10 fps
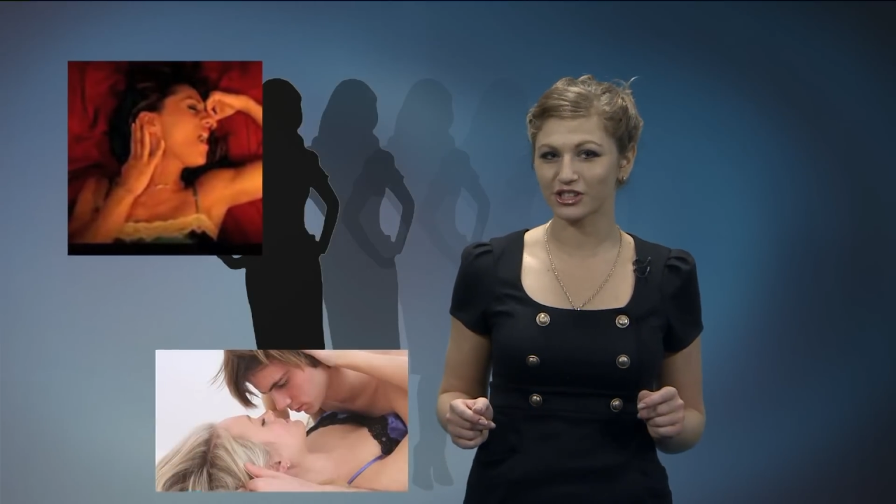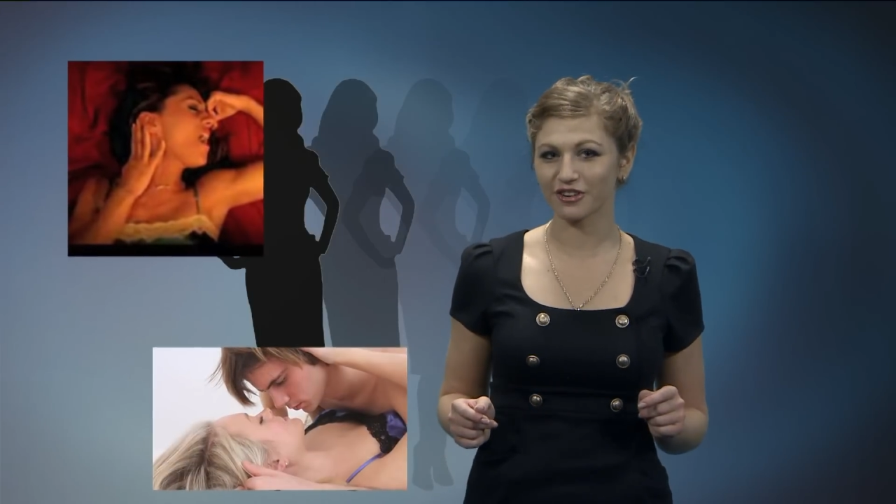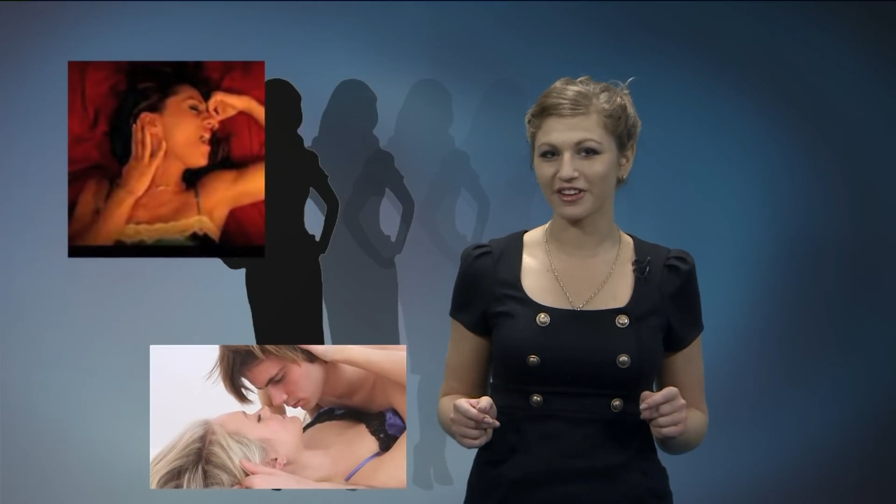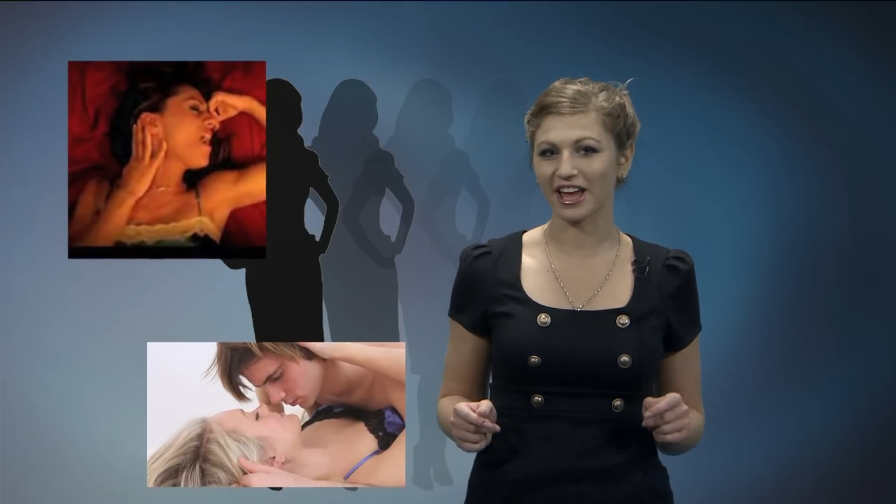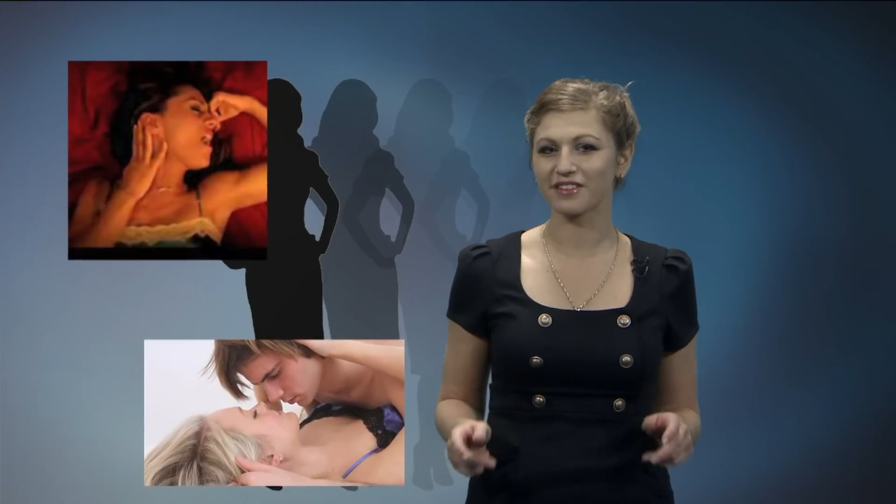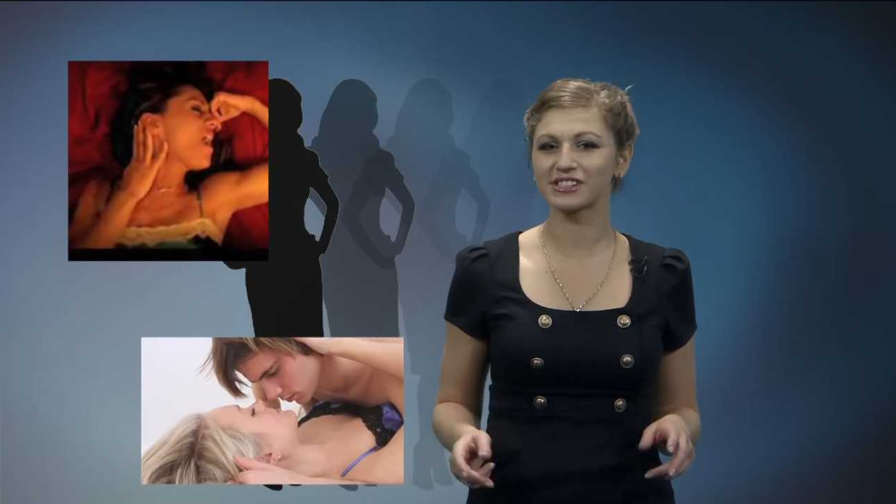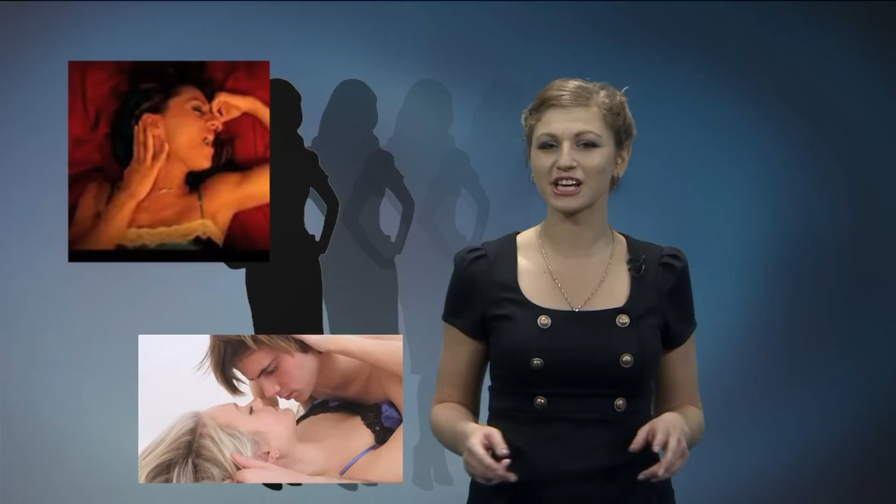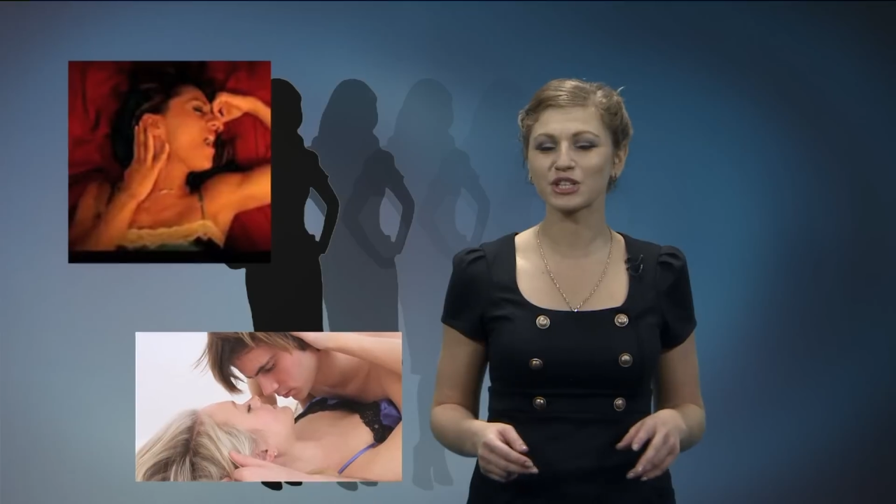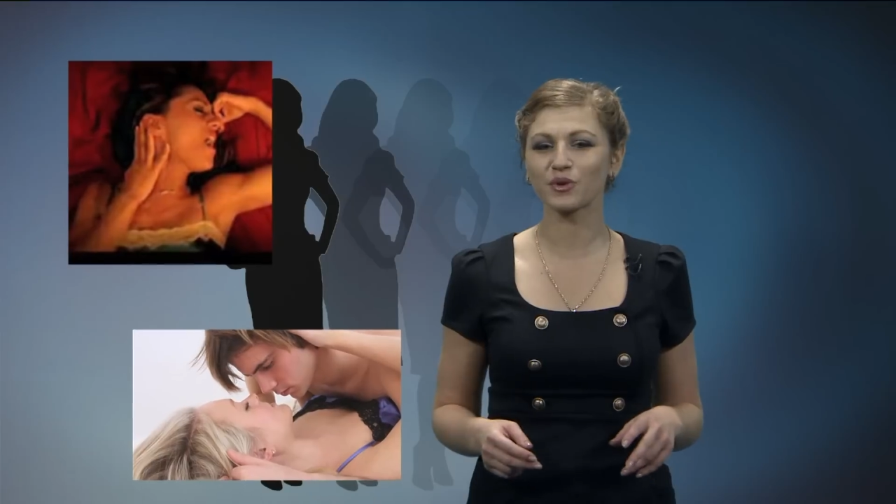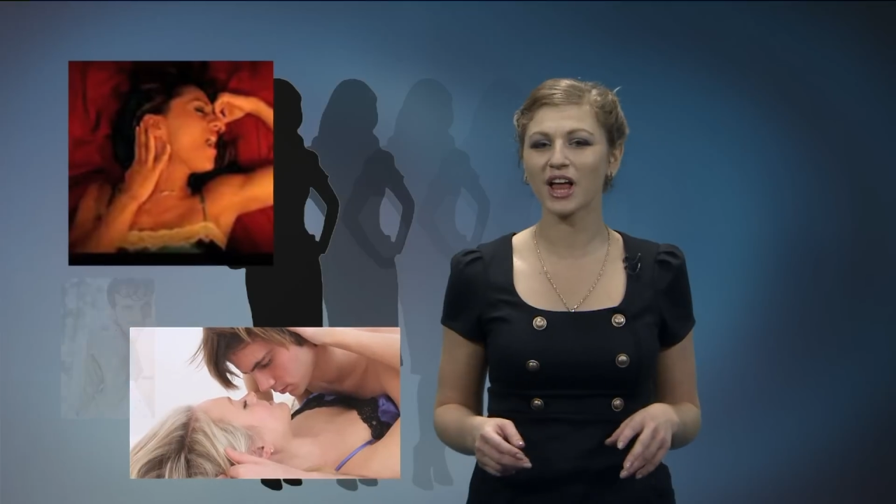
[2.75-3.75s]
survey of
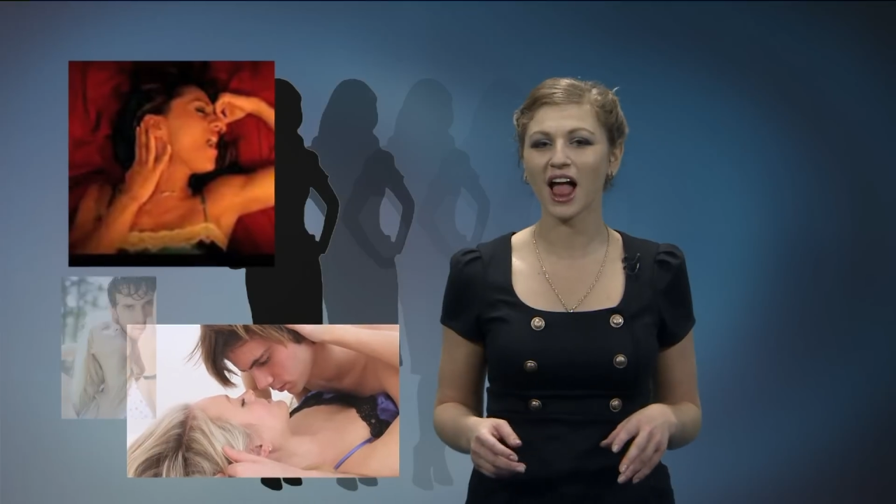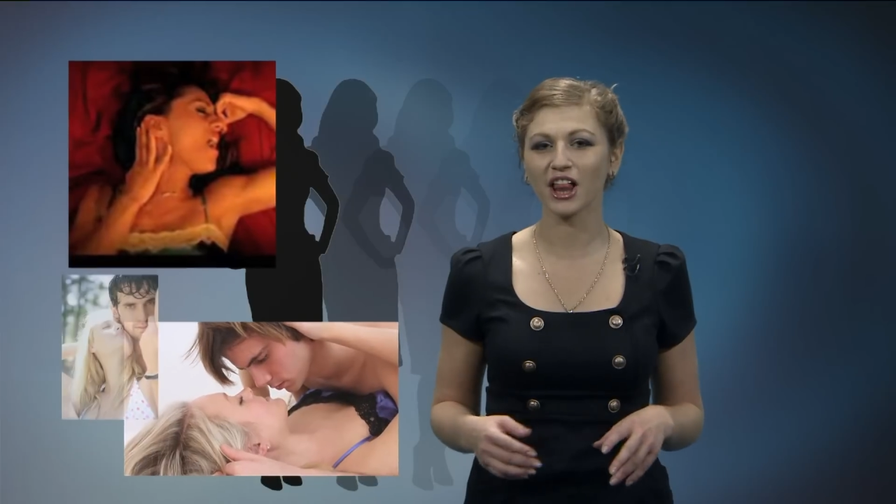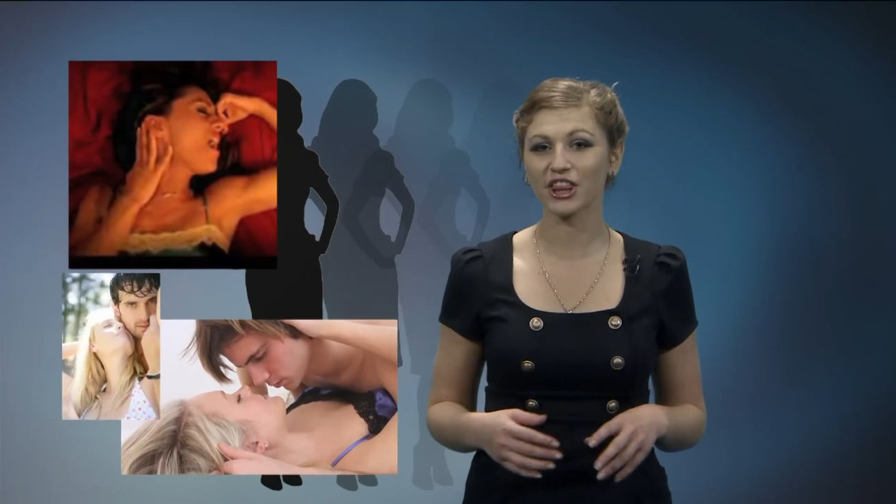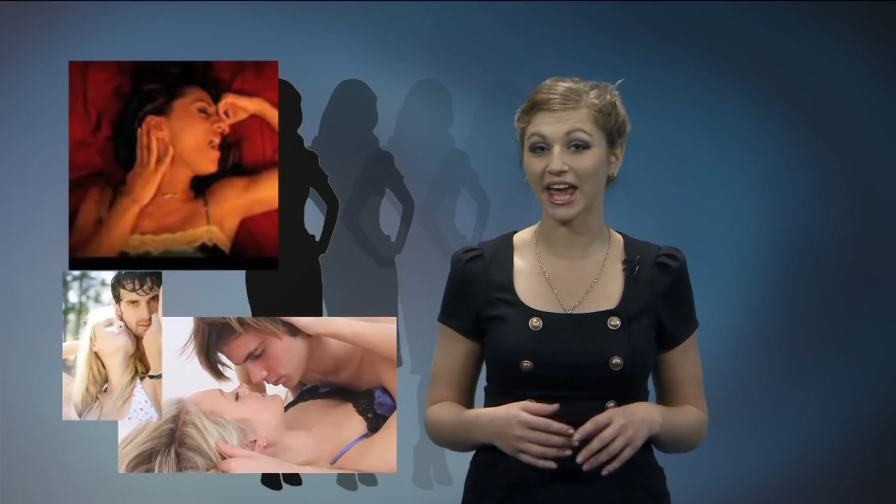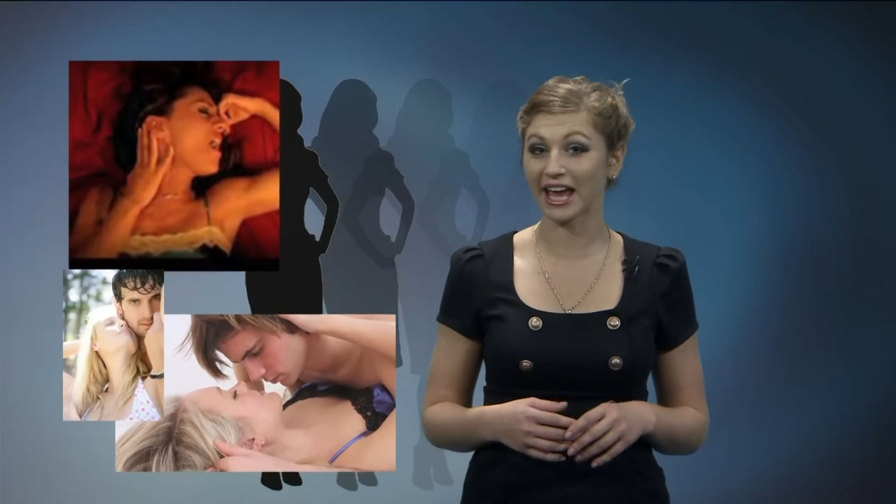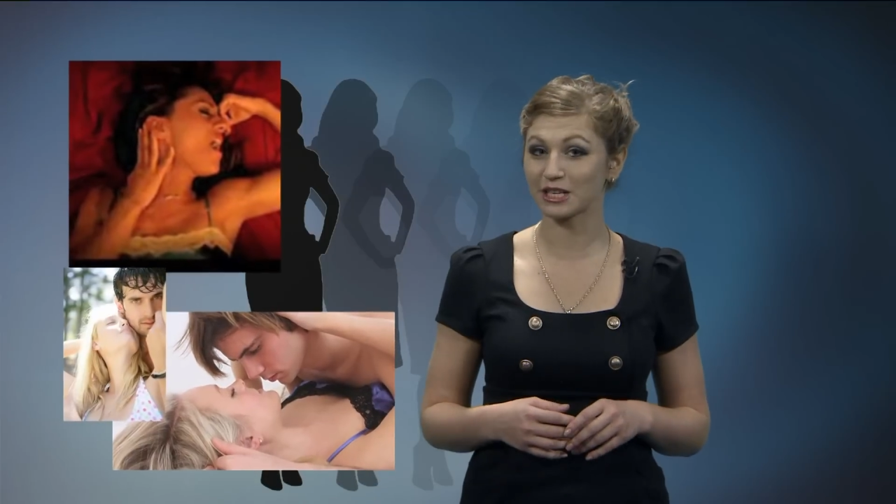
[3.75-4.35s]
sexual health